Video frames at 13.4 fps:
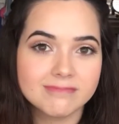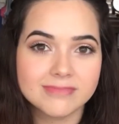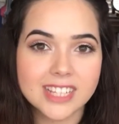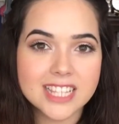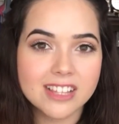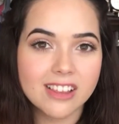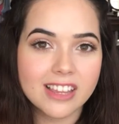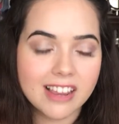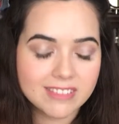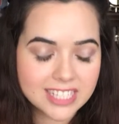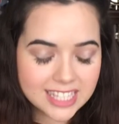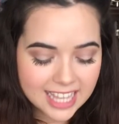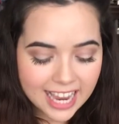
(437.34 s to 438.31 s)
That's all I
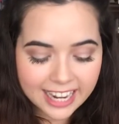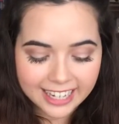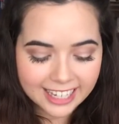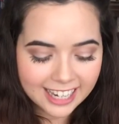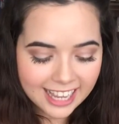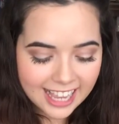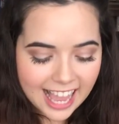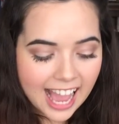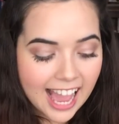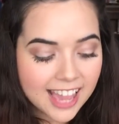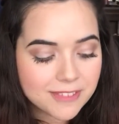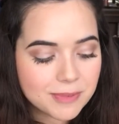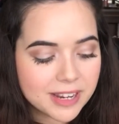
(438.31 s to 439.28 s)
have to say.
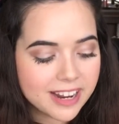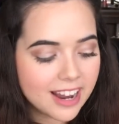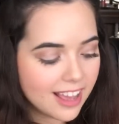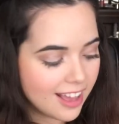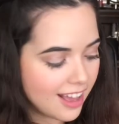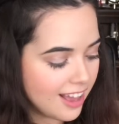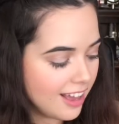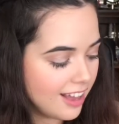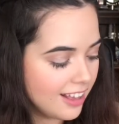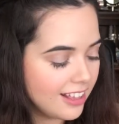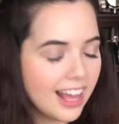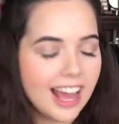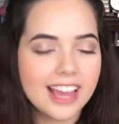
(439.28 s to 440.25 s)

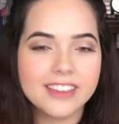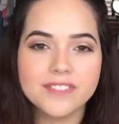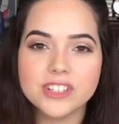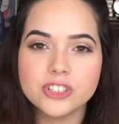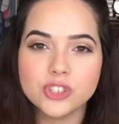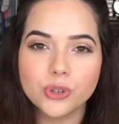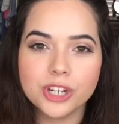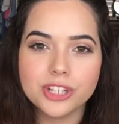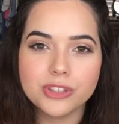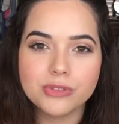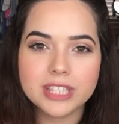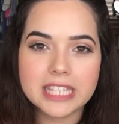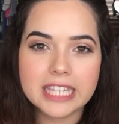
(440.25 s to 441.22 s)
I've enjoyed
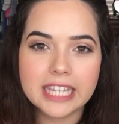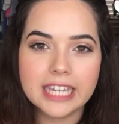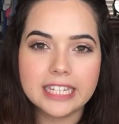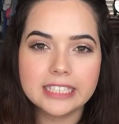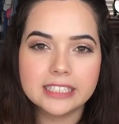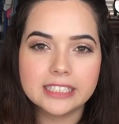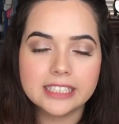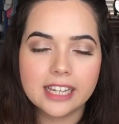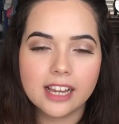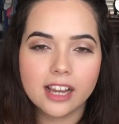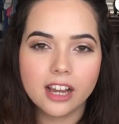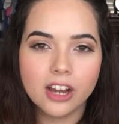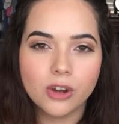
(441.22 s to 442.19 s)
using it
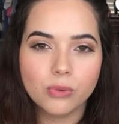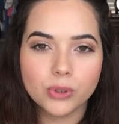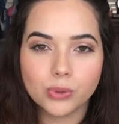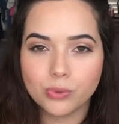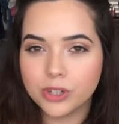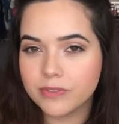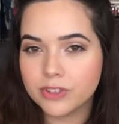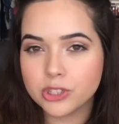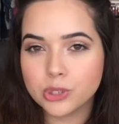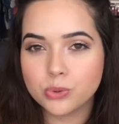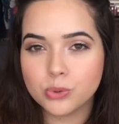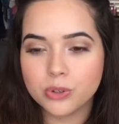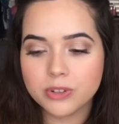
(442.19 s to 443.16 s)
with one of the
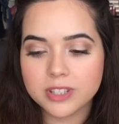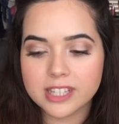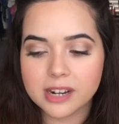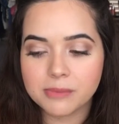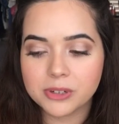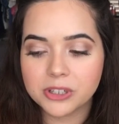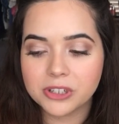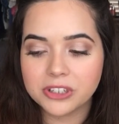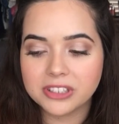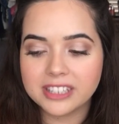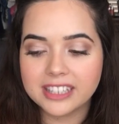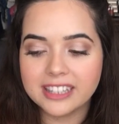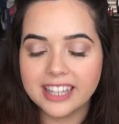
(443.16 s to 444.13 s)
tools that I'm
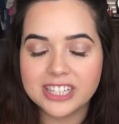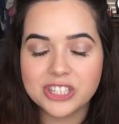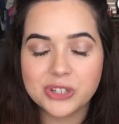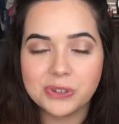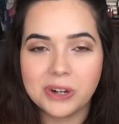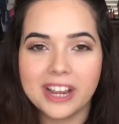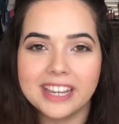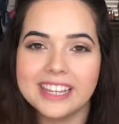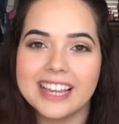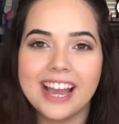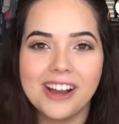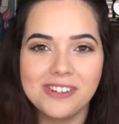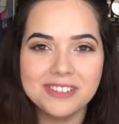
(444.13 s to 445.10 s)
currently like
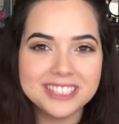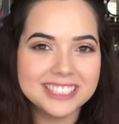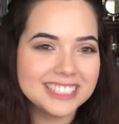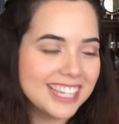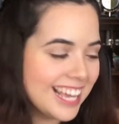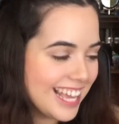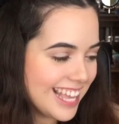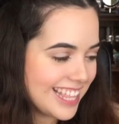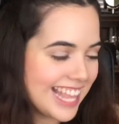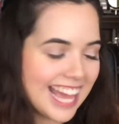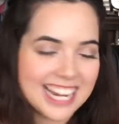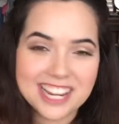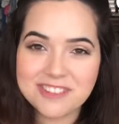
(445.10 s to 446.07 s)
trying out,
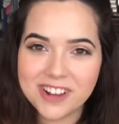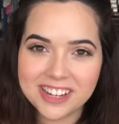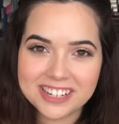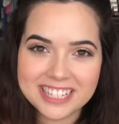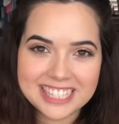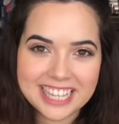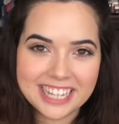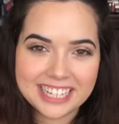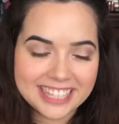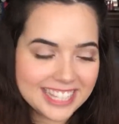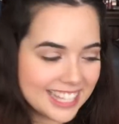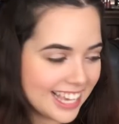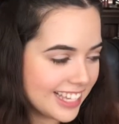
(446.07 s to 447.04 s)
that I'm not going to say
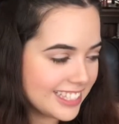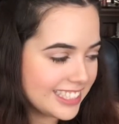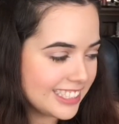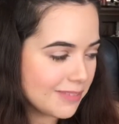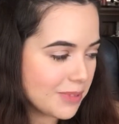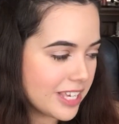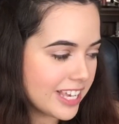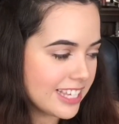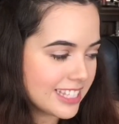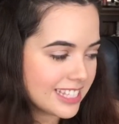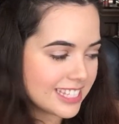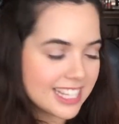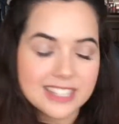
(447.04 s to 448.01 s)
anything yet
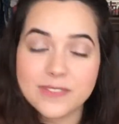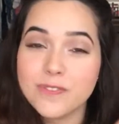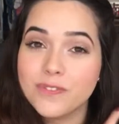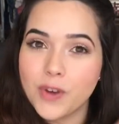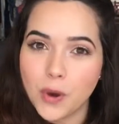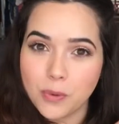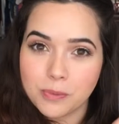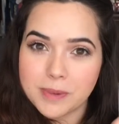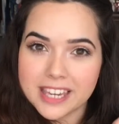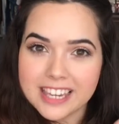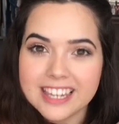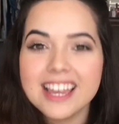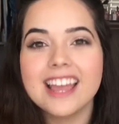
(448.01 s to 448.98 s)
because it says
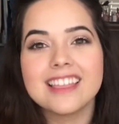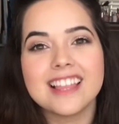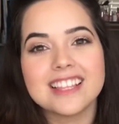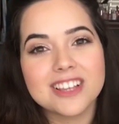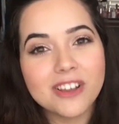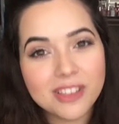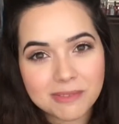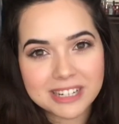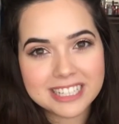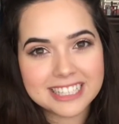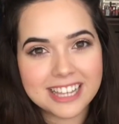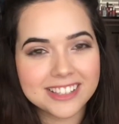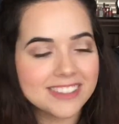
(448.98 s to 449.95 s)
foaming, and that's all I'm
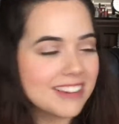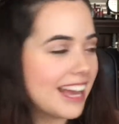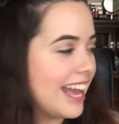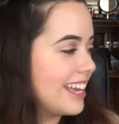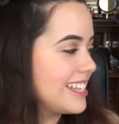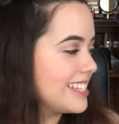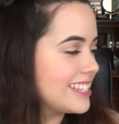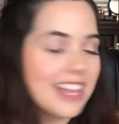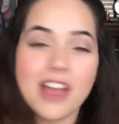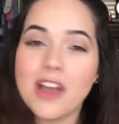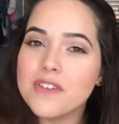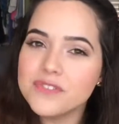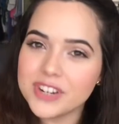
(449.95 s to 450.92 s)
going to tell you guys
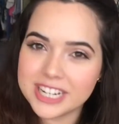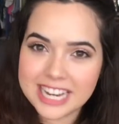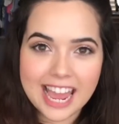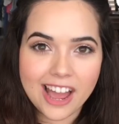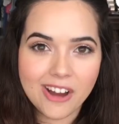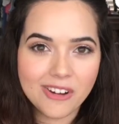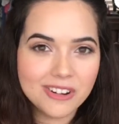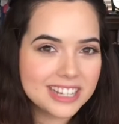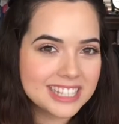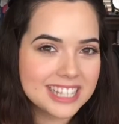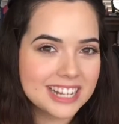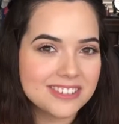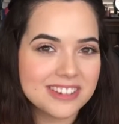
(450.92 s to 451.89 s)
for now,
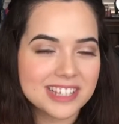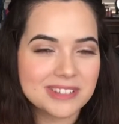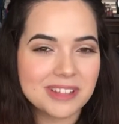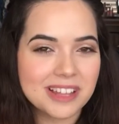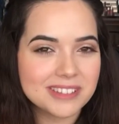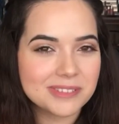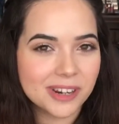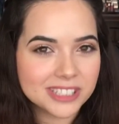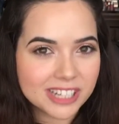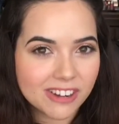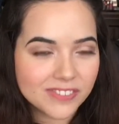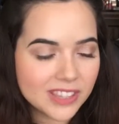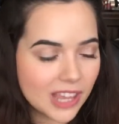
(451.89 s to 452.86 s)
because then you guys will have to
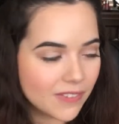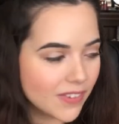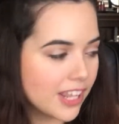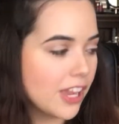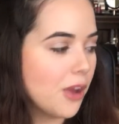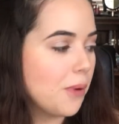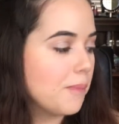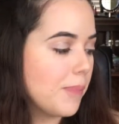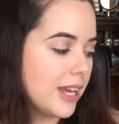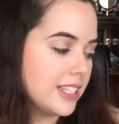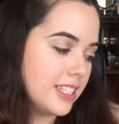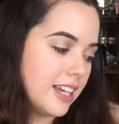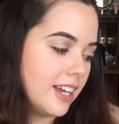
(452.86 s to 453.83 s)
watch out for that video.
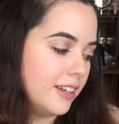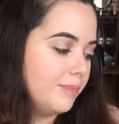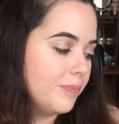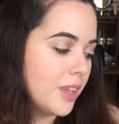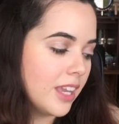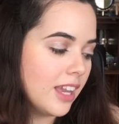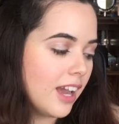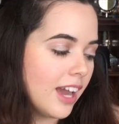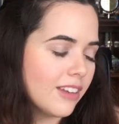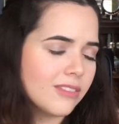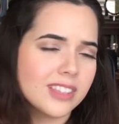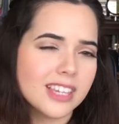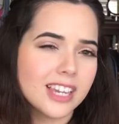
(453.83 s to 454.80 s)
But
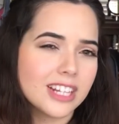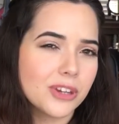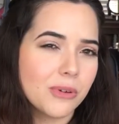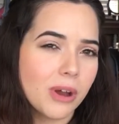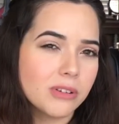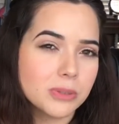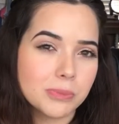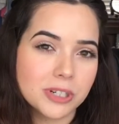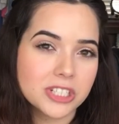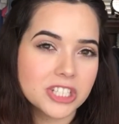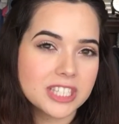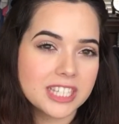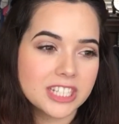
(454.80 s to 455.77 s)
I don't think I'd go out to
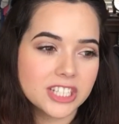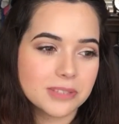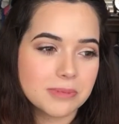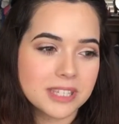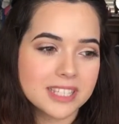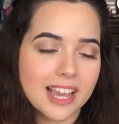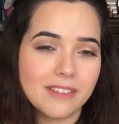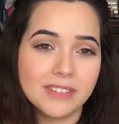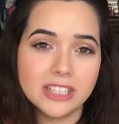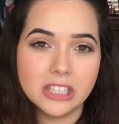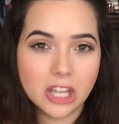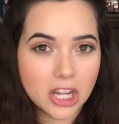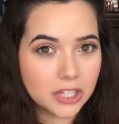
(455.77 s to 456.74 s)
purchase it just because I have a
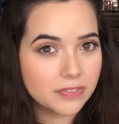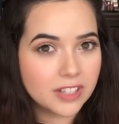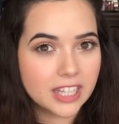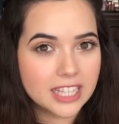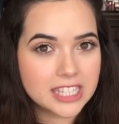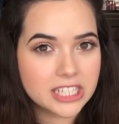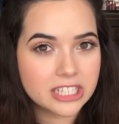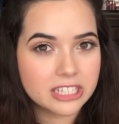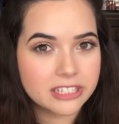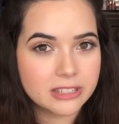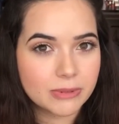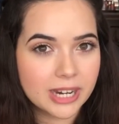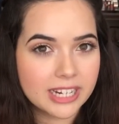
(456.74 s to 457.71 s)
lot of
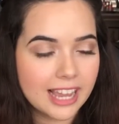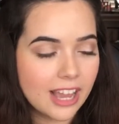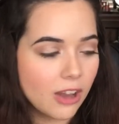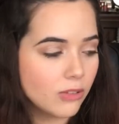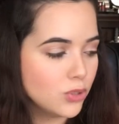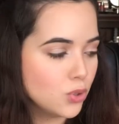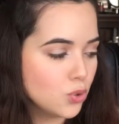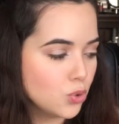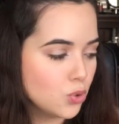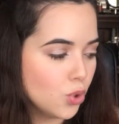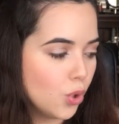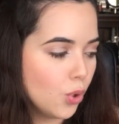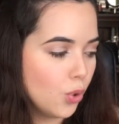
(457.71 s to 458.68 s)
cleansers right now,
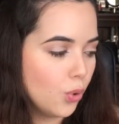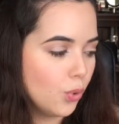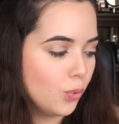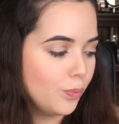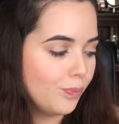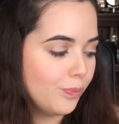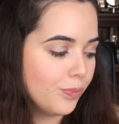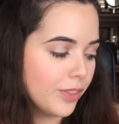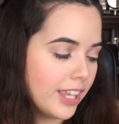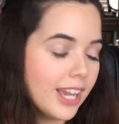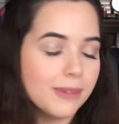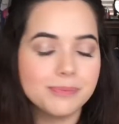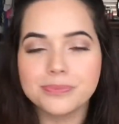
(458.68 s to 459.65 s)
so
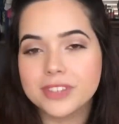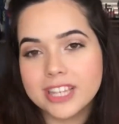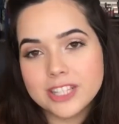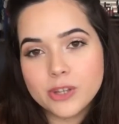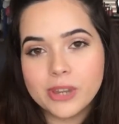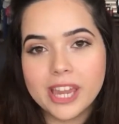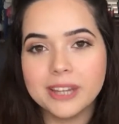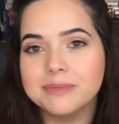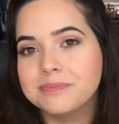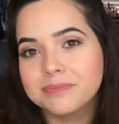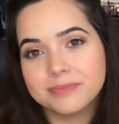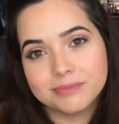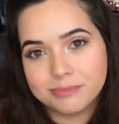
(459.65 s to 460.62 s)
yeah, it's okay.
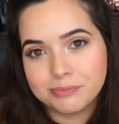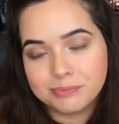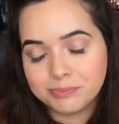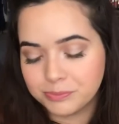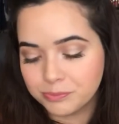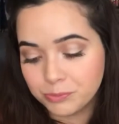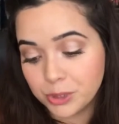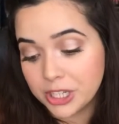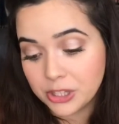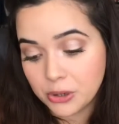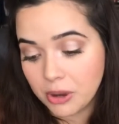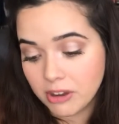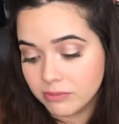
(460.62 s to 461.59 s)

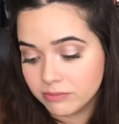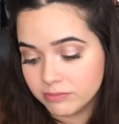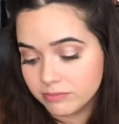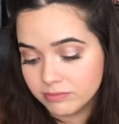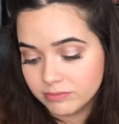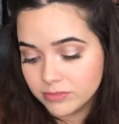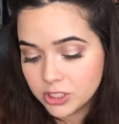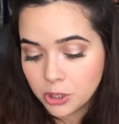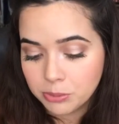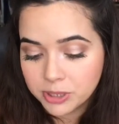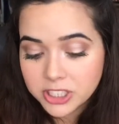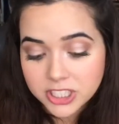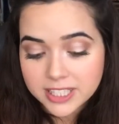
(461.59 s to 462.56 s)
Wouldn't go out to
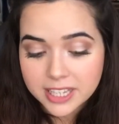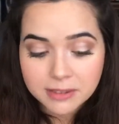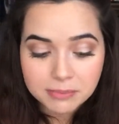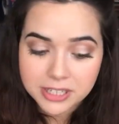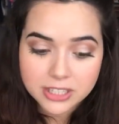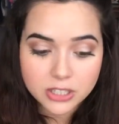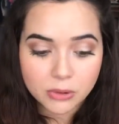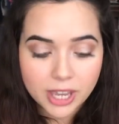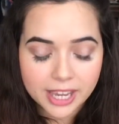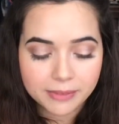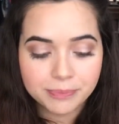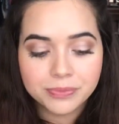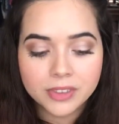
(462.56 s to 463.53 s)
go purchase it, but it's
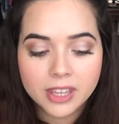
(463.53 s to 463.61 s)
okay.